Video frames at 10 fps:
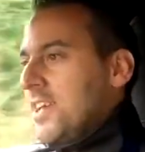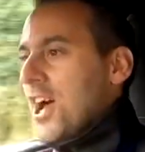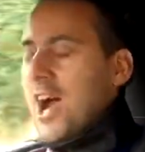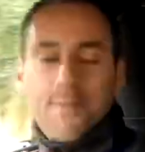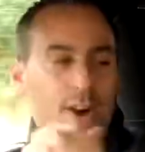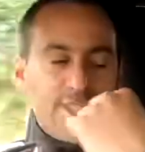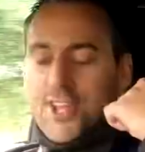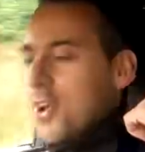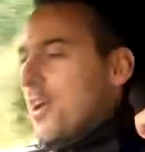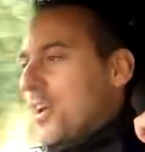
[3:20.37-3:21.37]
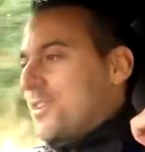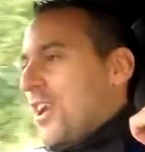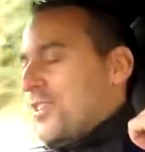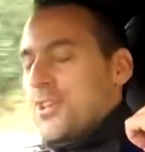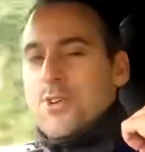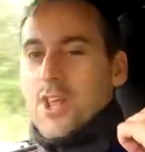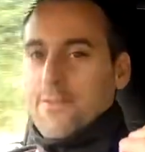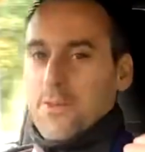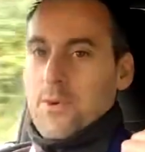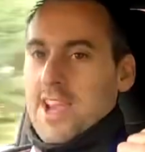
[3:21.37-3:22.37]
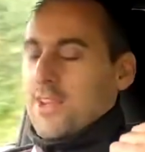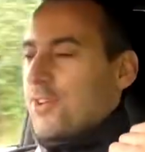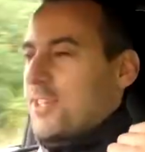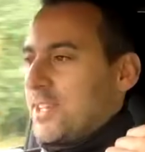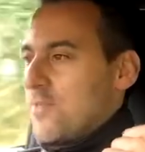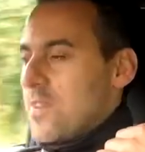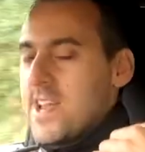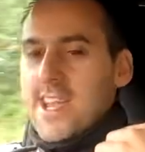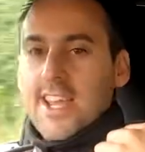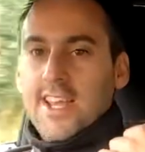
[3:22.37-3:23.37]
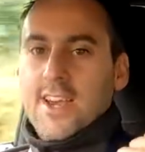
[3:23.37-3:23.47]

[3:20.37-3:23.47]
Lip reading: I do love the way it looks in the rear.